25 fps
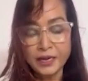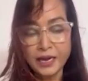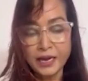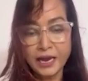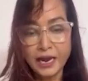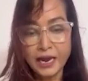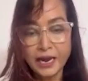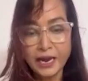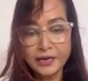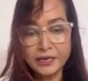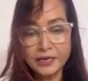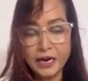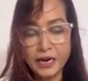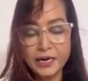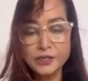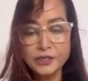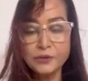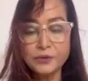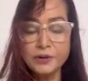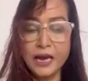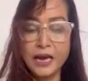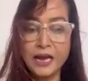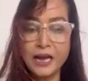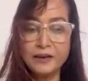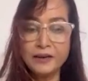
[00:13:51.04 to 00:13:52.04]
And I
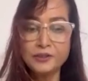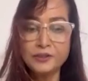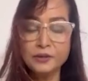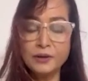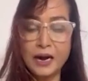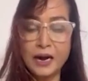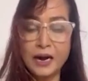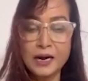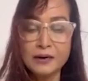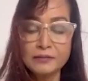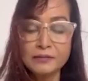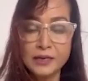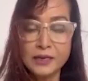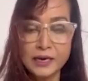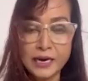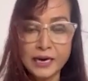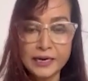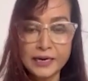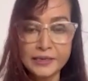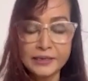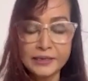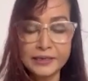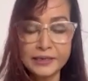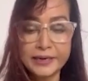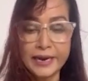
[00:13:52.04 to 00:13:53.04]
don't have to
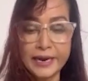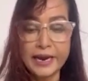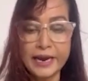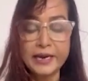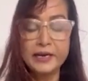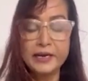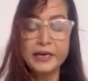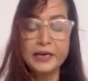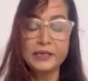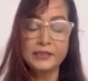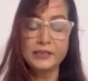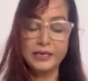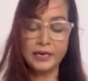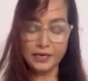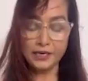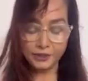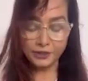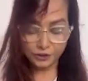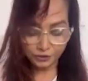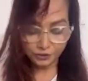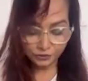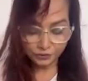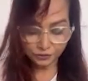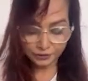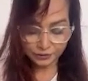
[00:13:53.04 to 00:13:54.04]
outline again and tell
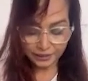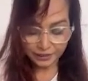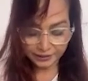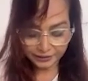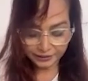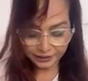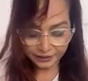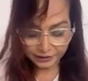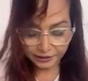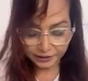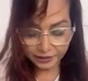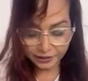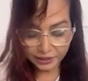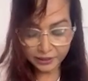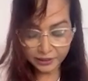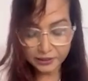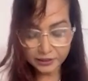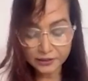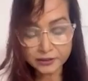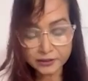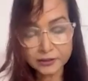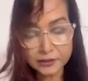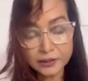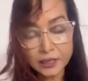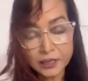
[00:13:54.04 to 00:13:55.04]
you that it
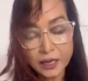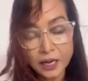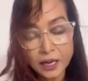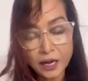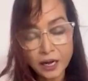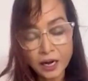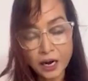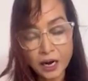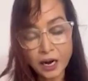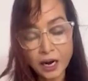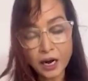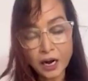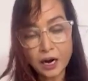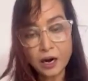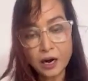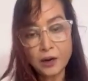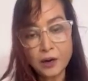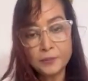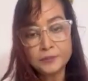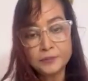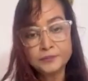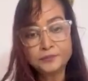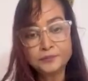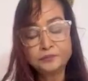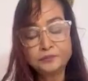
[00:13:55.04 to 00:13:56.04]
is
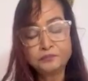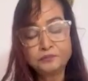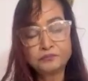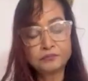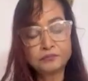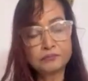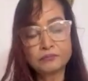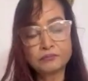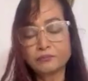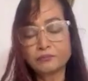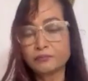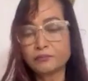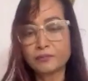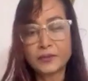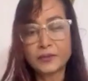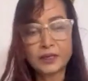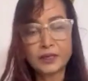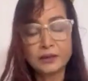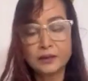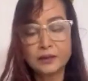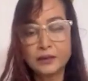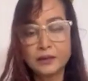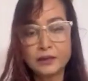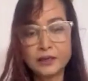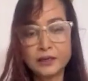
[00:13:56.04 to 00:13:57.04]
a
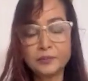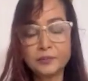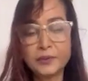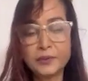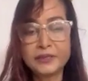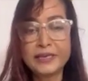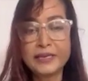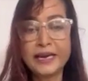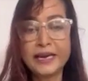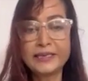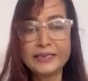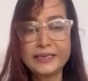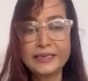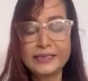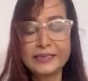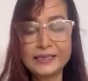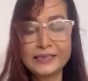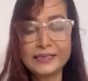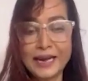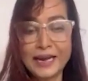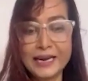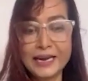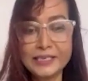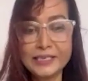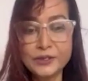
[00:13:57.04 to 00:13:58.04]
pathetic
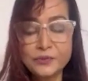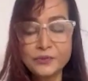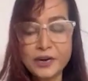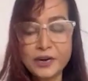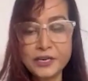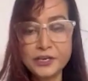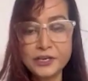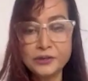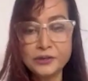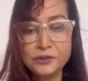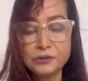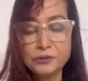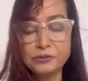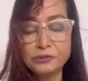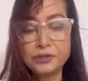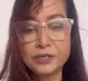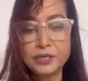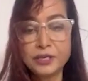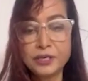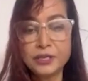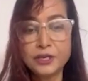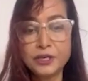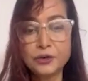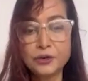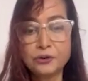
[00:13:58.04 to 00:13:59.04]
sight when you do
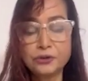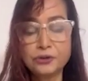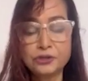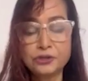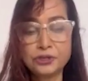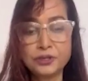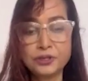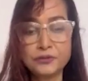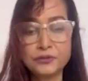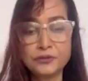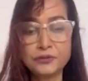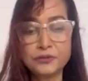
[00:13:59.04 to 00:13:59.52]
see the ocean